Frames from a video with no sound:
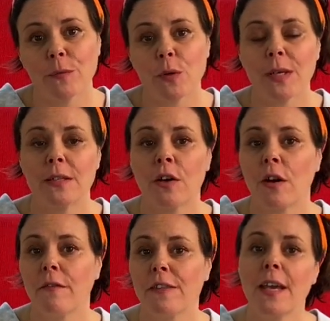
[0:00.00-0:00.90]
So I start
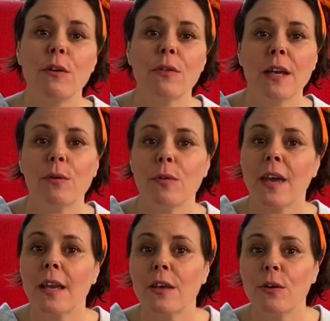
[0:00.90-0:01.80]
off, thank you, thank you,
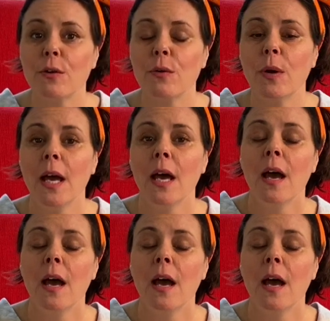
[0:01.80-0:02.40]
thank you.